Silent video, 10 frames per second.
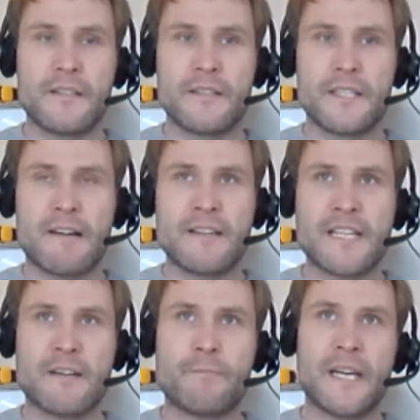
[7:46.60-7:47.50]
charities
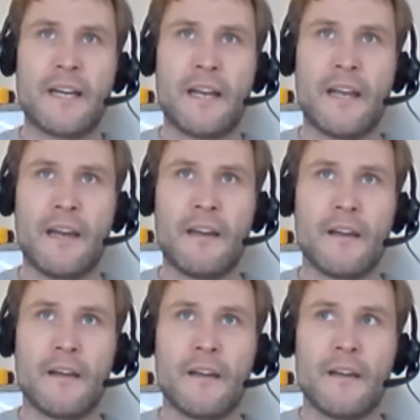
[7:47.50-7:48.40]
have, particularly
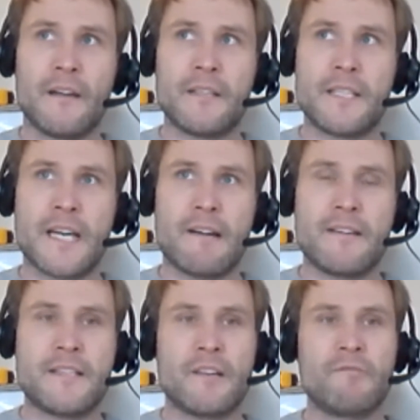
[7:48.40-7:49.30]

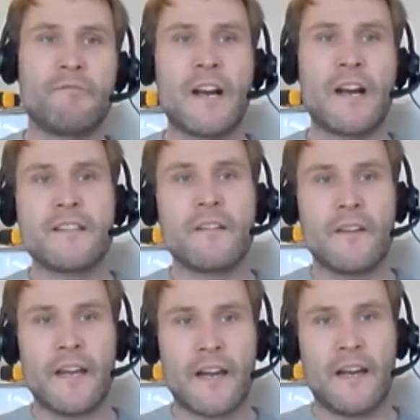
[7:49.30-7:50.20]
charities that are
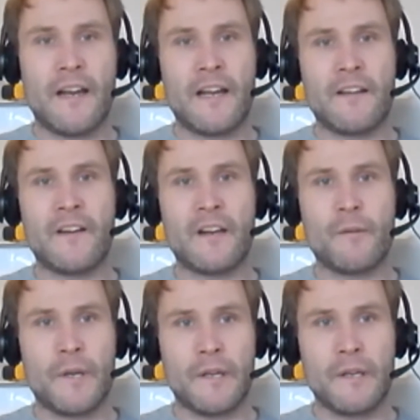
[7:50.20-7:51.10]
relatively early in their
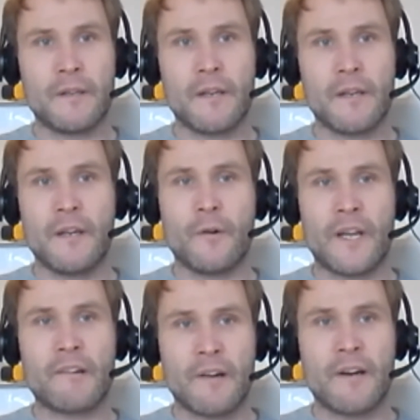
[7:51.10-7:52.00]
development or
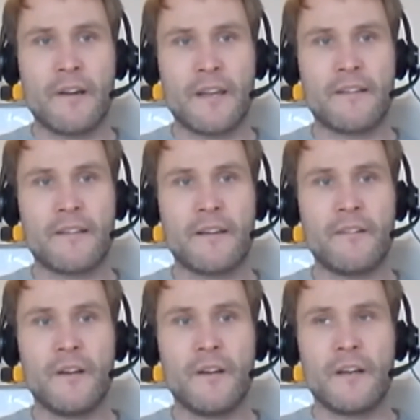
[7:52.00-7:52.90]
their growth, is
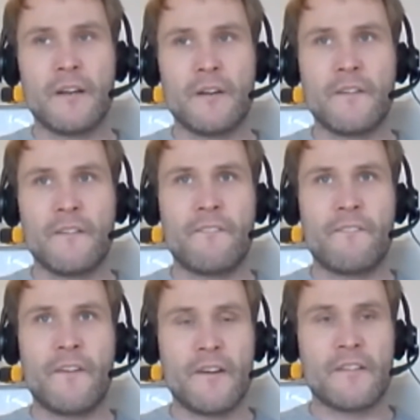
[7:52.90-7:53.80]
to
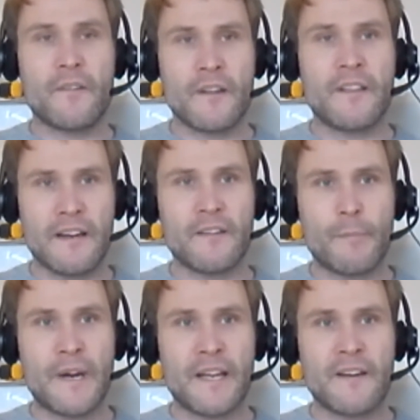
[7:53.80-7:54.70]
focus on the things that will
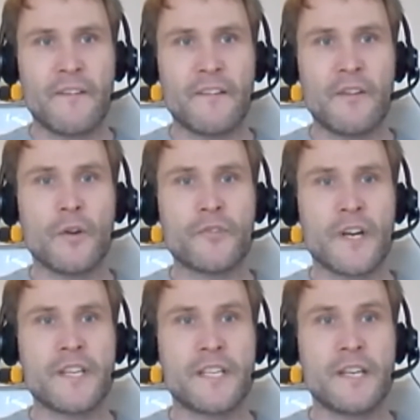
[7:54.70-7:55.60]
make a difference and not
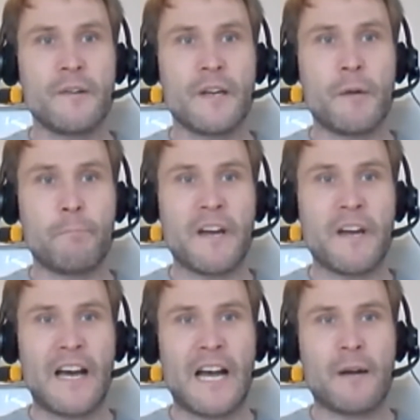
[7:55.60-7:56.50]
try to do a bit
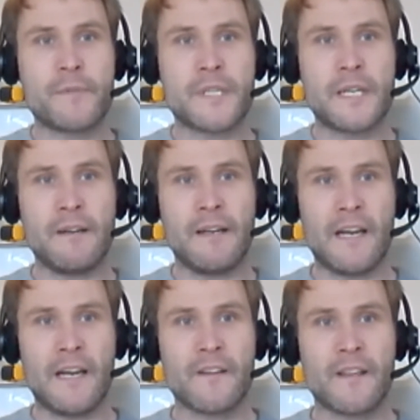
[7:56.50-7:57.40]
of
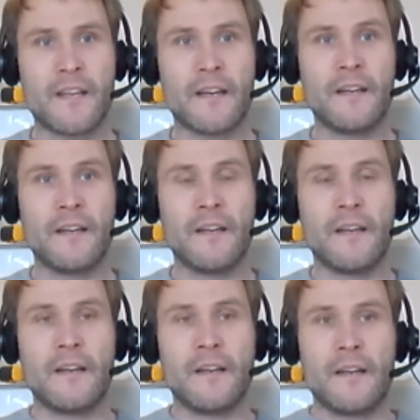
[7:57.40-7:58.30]
absolutely everything,
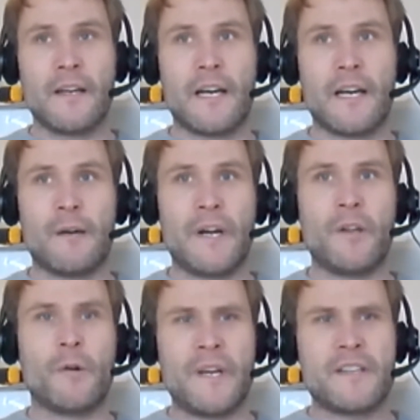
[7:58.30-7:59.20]

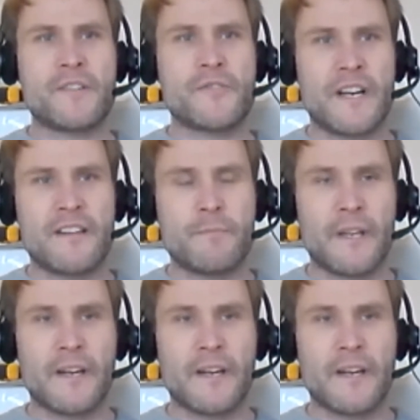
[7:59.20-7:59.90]
and not be distracted by the